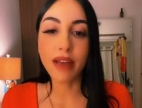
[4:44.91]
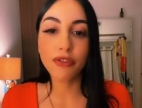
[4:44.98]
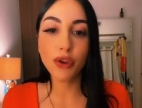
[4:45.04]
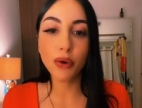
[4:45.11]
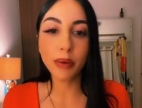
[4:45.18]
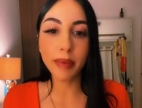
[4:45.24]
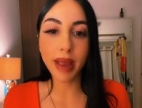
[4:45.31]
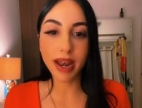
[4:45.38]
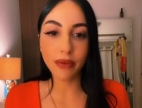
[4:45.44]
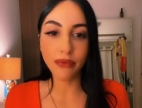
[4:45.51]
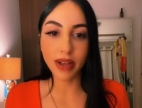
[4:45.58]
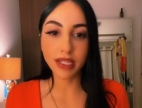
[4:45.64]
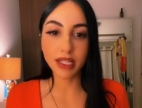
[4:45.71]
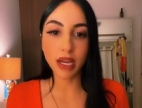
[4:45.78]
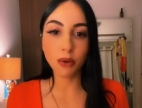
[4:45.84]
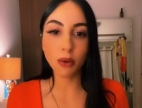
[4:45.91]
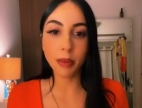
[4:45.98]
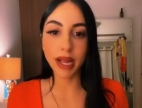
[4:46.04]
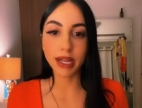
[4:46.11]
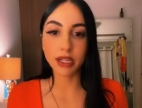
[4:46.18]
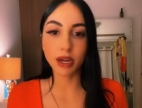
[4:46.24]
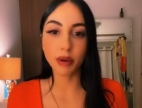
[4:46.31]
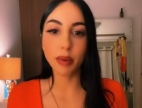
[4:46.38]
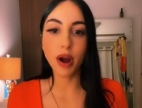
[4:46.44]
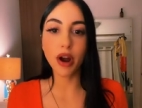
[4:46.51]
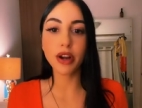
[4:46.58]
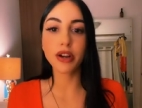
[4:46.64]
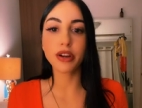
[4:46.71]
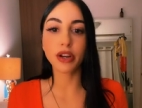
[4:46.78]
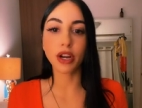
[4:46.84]
If you were manifesting a romantic
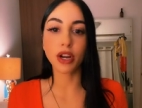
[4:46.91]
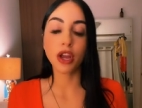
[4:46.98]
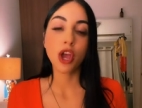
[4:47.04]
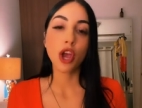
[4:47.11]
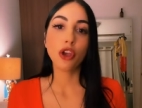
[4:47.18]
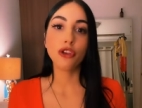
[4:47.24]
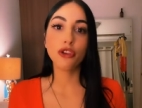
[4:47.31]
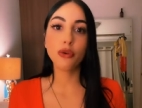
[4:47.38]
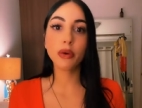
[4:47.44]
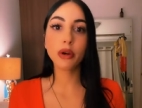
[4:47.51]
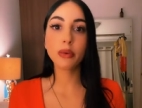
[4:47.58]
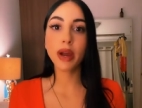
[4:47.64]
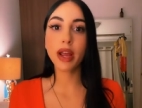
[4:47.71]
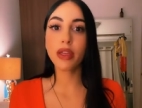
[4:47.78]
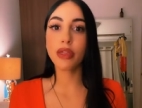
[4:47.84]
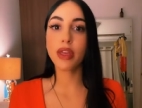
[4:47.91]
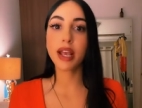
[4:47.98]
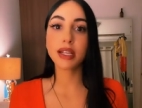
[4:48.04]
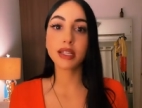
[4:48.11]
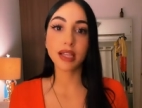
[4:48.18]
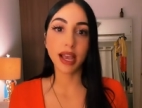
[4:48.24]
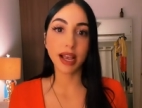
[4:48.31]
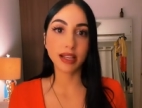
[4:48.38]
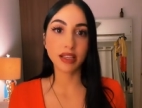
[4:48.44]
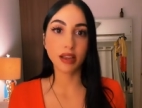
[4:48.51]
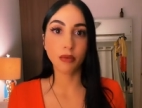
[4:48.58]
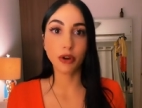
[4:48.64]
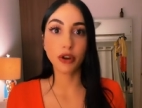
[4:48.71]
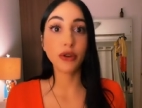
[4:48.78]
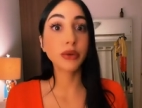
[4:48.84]
partner, you would write things like
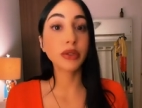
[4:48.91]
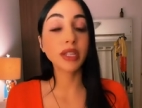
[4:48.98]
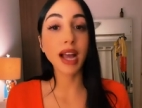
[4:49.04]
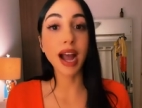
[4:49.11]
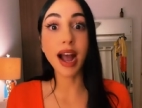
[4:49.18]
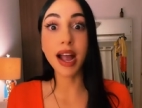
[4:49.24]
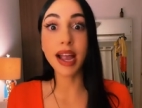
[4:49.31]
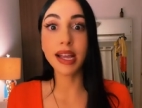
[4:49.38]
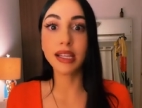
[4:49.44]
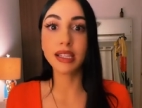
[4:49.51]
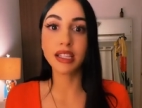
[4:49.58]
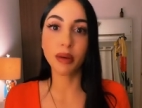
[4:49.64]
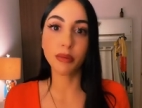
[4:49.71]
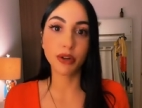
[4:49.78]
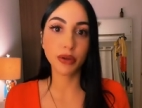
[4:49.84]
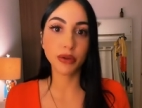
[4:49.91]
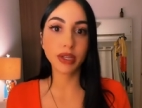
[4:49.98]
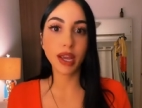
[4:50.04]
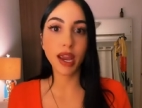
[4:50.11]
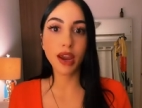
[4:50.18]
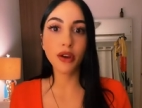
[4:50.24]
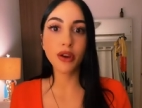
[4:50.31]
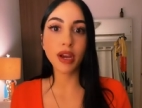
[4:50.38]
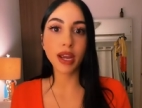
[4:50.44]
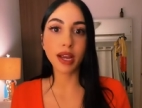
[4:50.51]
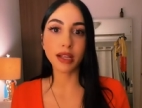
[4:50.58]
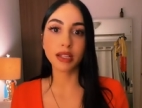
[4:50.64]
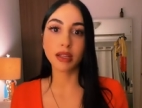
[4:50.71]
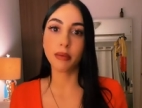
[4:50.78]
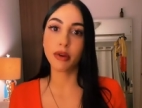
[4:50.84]
someone who's kind, someone who's
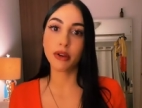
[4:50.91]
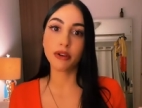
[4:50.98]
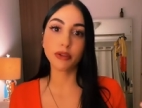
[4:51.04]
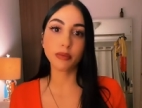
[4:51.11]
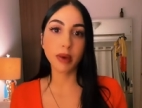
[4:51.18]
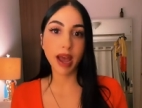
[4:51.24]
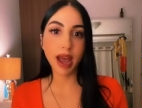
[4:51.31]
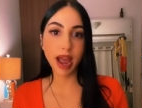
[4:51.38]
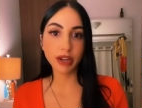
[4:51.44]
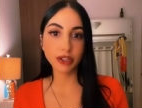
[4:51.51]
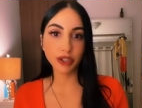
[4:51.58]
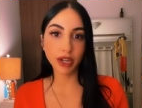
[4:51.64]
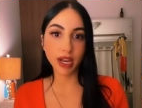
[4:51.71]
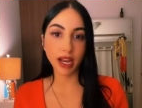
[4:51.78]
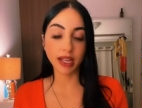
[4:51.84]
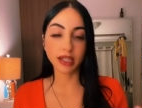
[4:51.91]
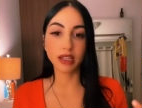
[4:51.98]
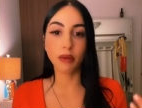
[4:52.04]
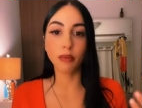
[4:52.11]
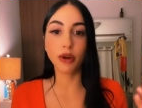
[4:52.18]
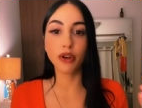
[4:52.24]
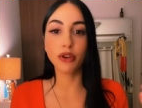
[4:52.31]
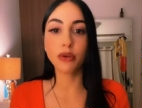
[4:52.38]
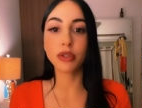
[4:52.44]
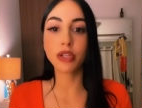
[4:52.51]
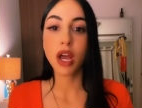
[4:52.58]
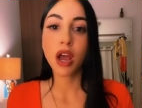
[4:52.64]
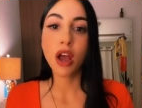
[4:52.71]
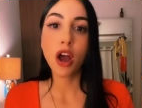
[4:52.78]
caring, someone who's passionate, someone who's